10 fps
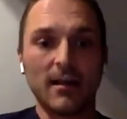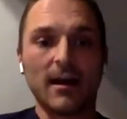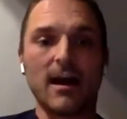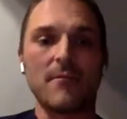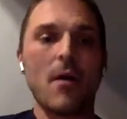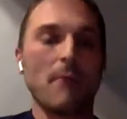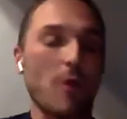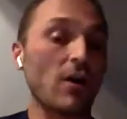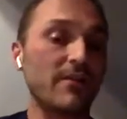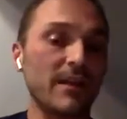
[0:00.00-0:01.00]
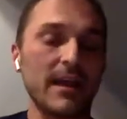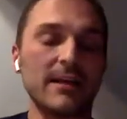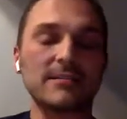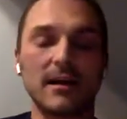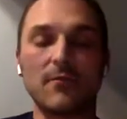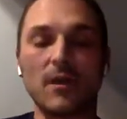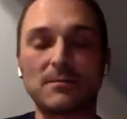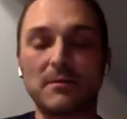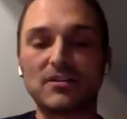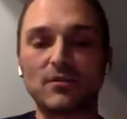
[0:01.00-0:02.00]
Yeah. Part of it is,
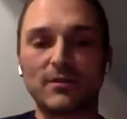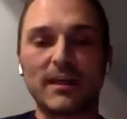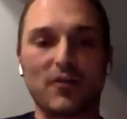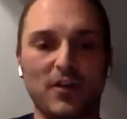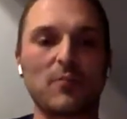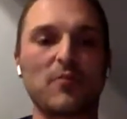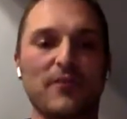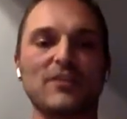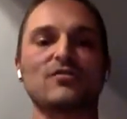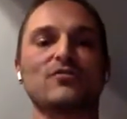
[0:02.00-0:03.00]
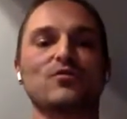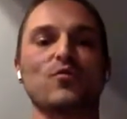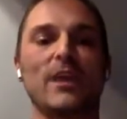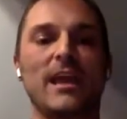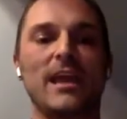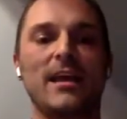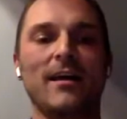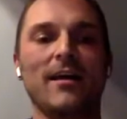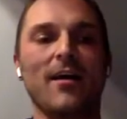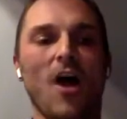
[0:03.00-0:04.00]
especially with the healthcare professionals, we
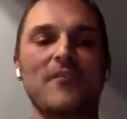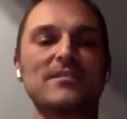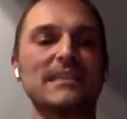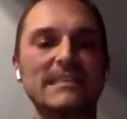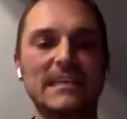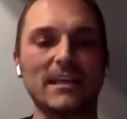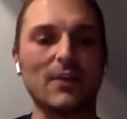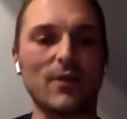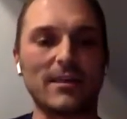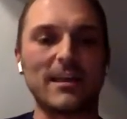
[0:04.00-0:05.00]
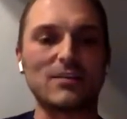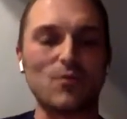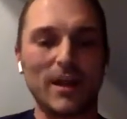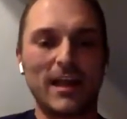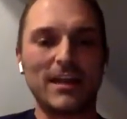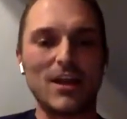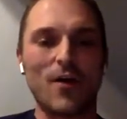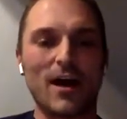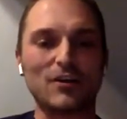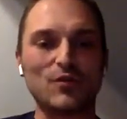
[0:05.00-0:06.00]
obviously dealing with this, we know
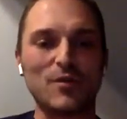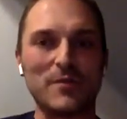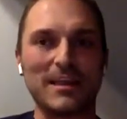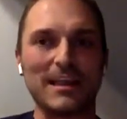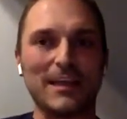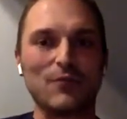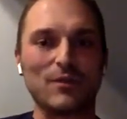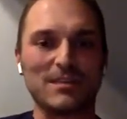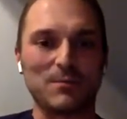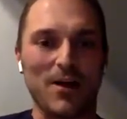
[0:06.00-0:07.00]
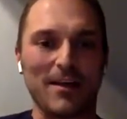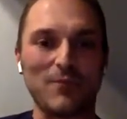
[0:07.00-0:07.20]
how to immediately respond.